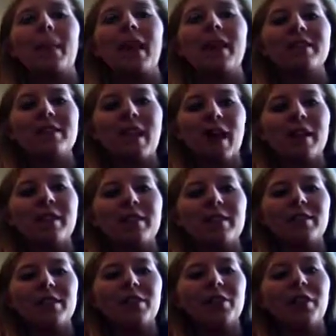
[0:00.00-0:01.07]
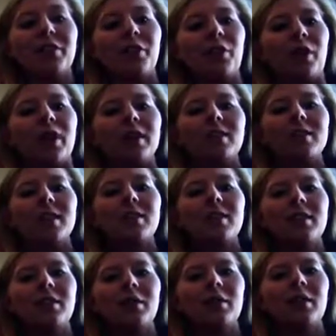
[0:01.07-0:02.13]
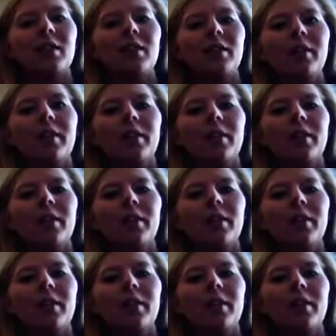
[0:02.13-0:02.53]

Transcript: it's not necessarily the greatest idea in the world,